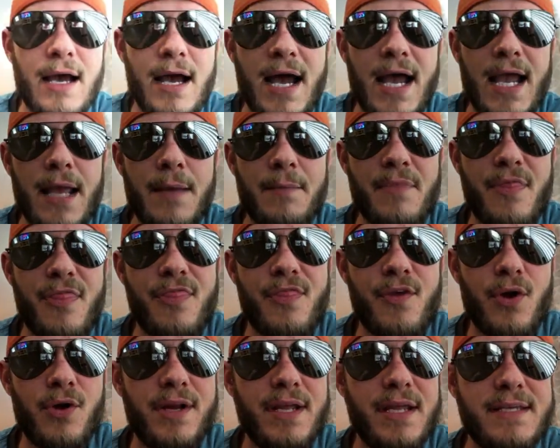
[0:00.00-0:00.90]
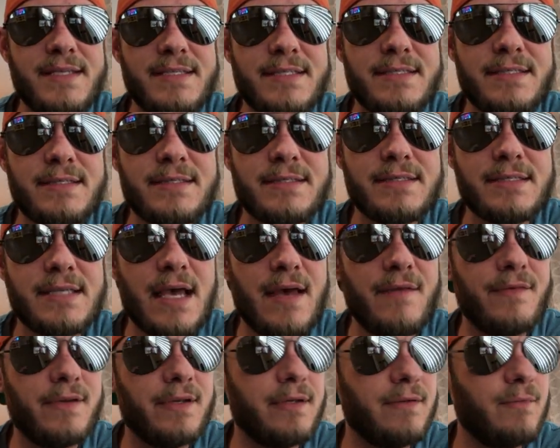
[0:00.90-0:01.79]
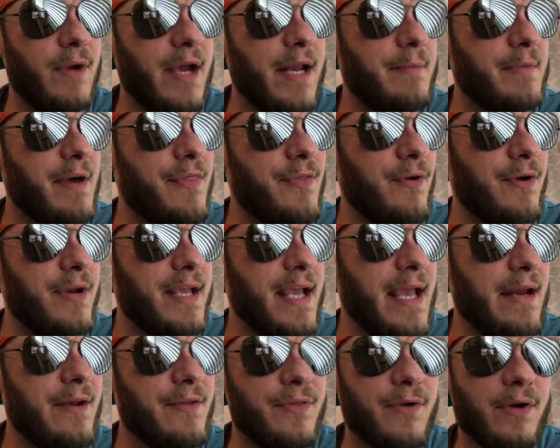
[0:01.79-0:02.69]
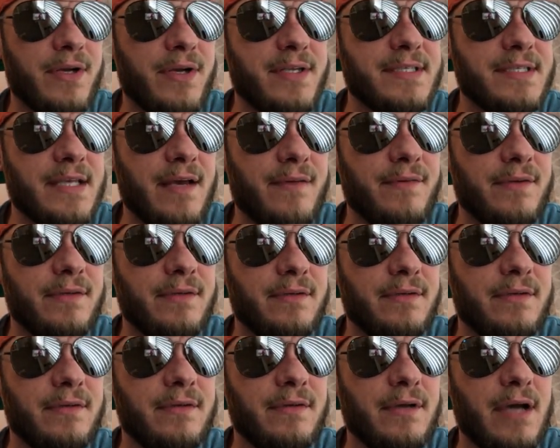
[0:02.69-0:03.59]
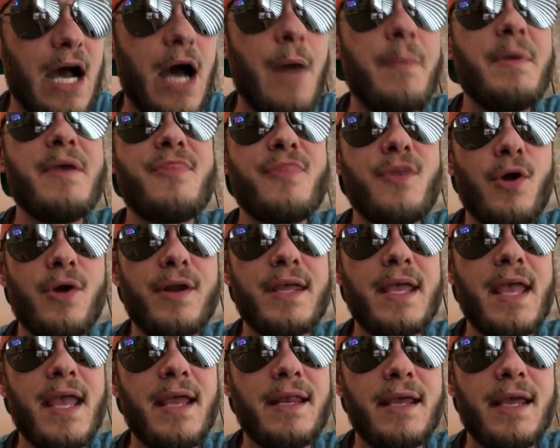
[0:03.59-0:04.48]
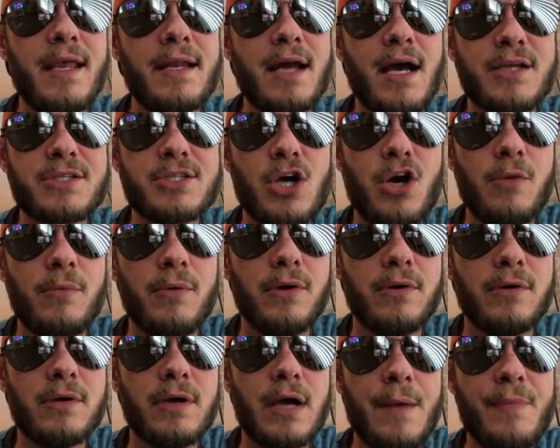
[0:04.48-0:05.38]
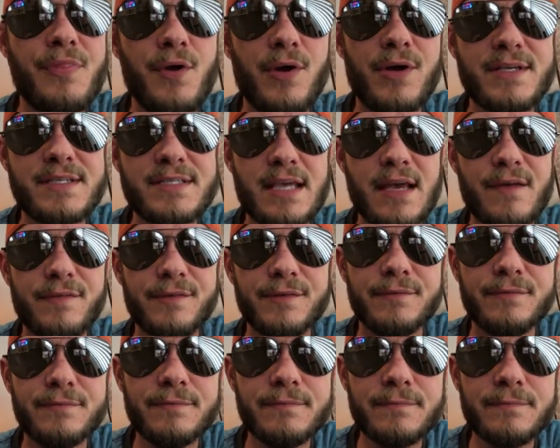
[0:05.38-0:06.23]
I am 37. Wait, am I 38 or 37? I'll be 38 in October. I'm 37.